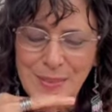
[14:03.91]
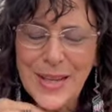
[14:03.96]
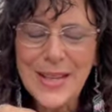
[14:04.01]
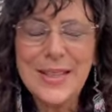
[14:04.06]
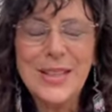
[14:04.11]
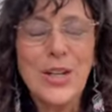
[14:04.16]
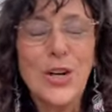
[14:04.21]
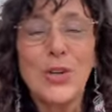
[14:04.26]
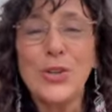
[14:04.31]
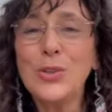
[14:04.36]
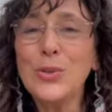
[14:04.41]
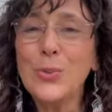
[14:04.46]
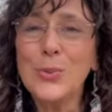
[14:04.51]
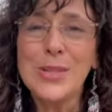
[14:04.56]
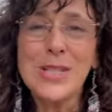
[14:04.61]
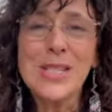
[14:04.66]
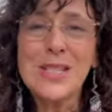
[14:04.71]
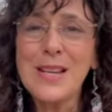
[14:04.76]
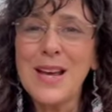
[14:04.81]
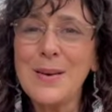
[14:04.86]
And the only
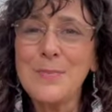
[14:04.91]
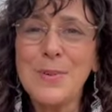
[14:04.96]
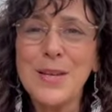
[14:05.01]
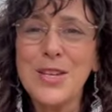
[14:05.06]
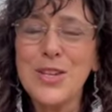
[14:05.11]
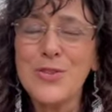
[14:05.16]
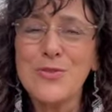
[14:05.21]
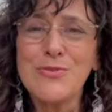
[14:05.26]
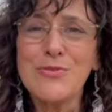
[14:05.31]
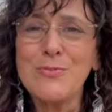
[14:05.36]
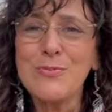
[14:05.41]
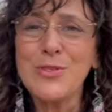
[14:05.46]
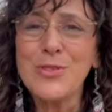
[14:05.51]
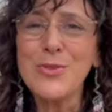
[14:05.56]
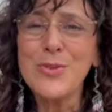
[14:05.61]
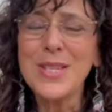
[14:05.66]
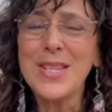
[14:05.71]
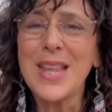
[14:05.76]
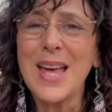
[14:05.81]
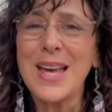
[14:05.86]
one stopping you from
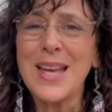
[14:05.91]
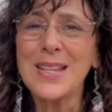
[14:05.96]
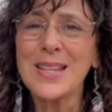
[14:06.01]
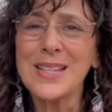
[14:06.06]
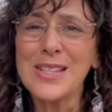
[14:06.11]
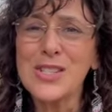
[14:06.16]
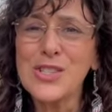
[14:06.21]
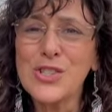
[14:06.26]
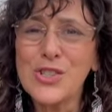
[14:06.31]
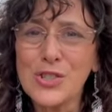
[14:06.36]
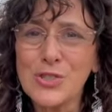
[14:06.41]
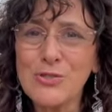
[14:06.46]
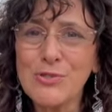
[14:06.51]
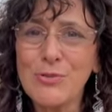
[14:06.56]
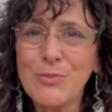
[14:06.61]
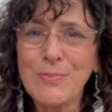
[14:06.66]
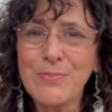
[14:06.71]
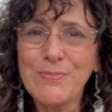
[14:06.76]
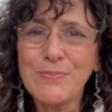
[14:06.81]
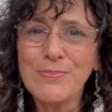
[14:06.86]
doing that is you.
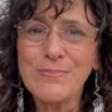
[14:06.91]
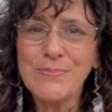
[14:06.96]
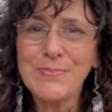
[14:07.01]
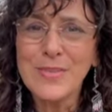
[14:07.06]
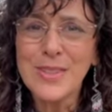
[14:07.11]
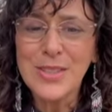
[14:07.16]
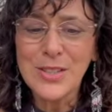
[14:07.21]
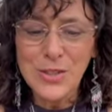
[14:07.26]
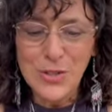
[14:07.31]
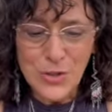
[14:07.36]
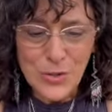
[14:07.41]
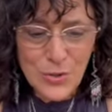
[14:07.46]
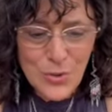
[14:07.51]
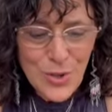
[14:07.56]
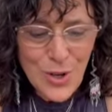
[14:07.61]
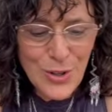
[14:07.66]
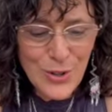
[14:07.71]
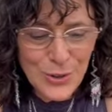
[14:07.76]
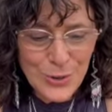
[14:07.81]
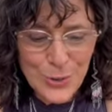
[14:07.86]

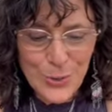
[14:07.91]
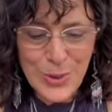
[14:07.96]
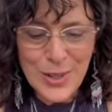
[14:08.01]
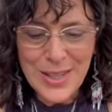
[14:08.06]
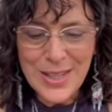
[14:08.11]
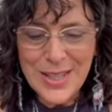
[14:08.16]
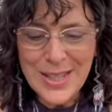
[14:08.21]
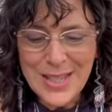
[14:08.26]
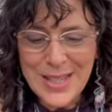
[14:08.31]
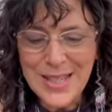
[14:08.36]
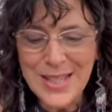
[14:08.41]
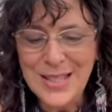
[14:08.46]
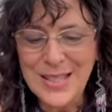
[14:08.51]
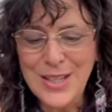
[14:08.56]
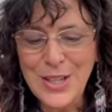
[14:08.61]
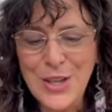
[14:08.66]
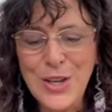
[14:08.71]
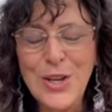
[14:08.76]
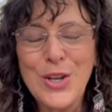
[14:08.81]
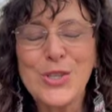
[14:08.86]
You hold the key.
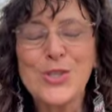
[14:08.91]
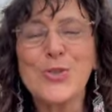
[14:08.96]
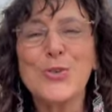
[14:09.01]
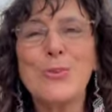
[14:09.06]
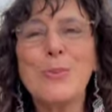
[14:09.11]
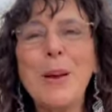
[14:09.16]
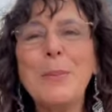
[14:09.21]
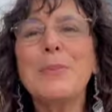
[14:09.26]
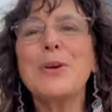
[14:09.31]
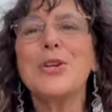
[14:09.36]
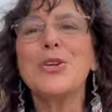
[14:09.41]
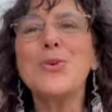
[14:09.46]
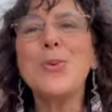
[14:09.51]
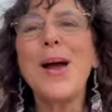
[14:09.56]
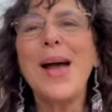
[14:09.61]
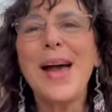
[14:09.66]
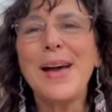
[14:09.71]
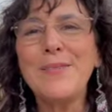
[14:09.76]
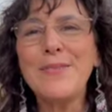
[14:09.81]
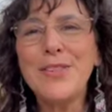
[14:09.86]
So remember, you
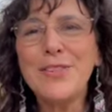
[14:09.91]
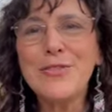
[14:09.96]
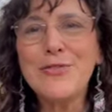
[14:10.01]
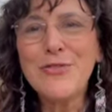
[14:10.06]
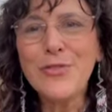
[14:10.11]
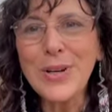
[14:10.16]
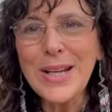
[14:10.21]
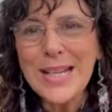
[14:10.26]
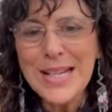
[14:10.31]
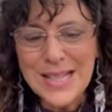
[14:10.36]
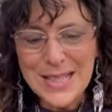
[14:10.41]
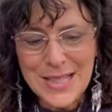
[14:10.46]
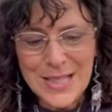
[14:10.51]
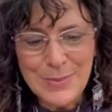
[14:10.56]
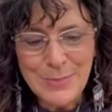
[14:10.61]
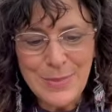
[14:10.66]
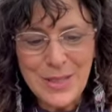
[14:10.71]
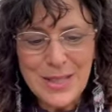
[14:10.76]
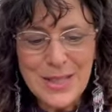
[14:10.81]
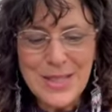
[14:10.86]
have the
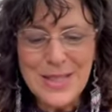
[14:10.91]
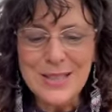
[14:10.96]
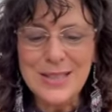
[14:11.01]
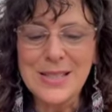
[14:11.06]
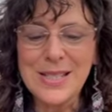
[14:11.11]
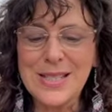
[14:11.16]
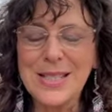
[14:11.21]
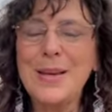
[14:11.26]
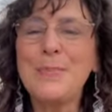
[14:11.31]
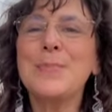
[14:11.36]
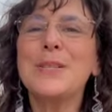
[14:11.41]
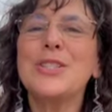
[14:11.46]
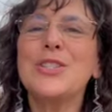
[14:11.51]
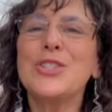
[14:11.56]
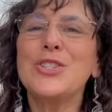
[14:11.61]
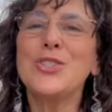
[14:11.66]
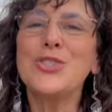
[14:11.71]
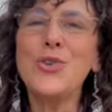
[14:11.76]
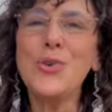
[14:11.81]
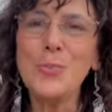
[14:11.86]
freedom to step into
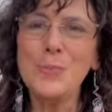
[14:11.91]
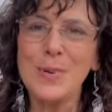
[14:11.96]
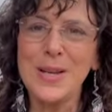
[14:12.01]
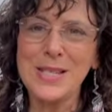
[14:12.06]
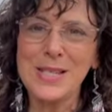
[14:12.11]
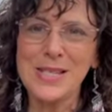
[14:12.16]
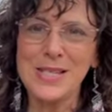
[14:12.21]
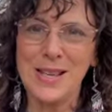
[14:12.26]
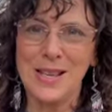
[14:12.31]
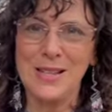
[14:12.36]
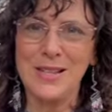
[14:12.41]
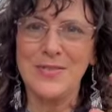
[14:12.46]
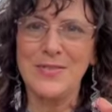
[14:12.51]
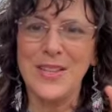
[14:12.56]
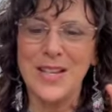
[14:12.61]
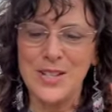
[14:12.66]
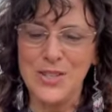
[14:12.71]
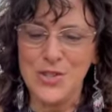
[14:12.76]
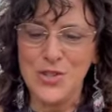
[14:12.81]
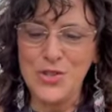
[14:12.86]
your best self
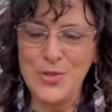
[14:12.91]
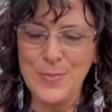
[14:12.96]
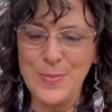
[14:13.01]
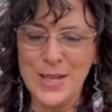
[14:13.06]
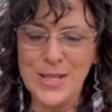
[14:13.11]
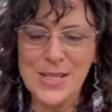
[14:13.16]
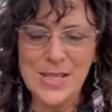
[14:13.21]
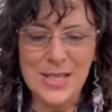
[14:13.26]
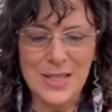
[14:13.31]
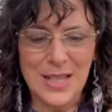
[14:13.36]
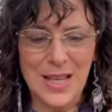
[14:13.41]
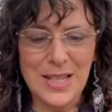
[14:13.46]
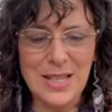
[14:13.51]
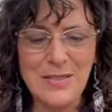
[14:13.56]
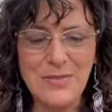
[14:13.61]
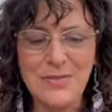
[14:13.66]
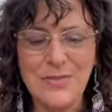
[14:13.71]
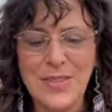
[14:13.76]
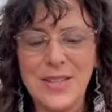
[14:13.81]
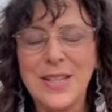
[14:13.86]
and your best
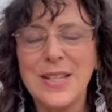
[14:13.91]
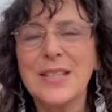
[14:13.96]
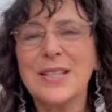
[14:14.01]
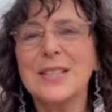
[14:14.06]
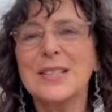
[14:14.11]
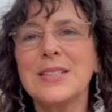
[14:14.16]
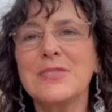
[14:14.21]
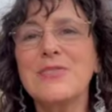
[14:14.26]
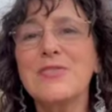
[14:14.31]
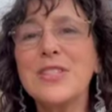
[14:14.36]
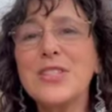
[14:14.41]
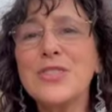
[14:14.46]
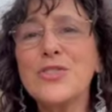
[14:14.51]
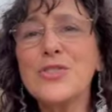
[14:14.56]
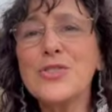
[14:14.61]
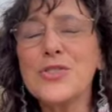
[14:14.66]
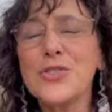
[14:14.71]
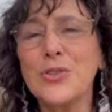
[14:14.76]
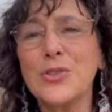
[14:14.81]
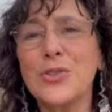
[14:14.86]
life, to feed
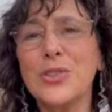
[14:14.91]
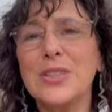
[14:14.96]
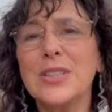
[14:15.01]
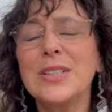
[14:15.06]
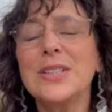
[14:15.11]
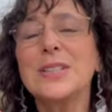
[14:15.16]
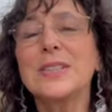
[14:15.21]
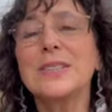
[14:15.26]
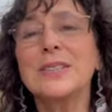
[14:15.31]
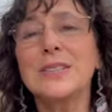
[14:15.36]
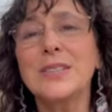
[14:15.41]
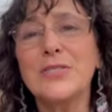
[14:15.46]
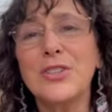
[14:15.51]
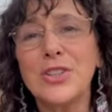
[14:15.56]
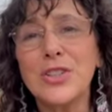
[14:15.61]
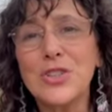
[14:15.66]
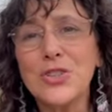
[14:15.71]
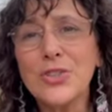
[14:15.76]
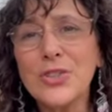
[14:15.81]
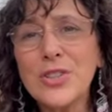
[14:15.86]
your soul, to live
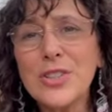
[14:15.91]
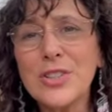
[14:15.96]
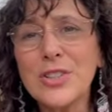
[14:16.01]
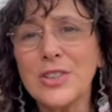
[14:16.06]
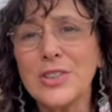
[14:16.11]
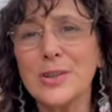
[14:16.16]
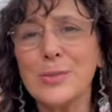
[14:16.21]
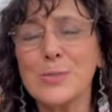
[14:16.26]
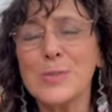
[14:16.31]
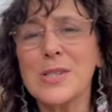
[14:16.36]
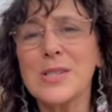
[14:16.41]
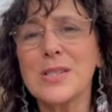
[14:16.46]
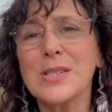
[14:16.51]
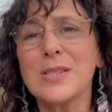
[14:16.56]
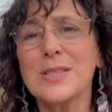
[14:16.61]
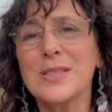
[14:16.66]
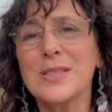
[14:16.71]
on your terms.